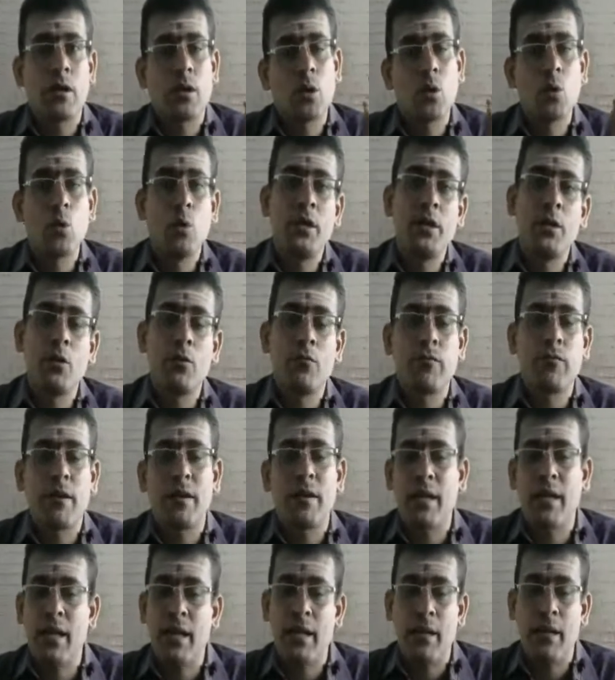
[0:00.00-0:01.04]
2 into
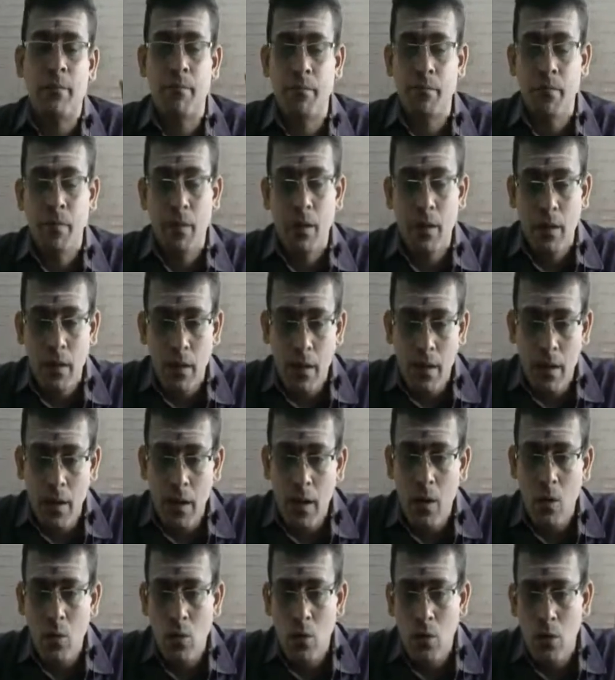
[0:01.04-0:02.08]
5, 10.
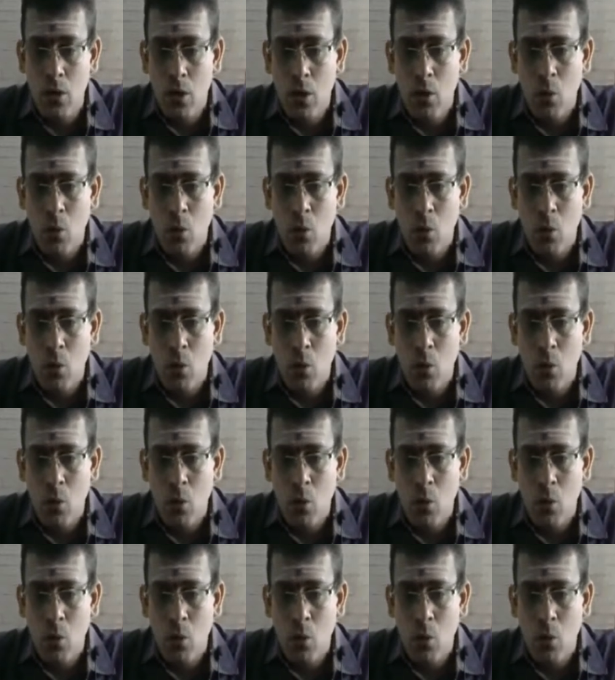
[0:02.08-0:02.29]
Now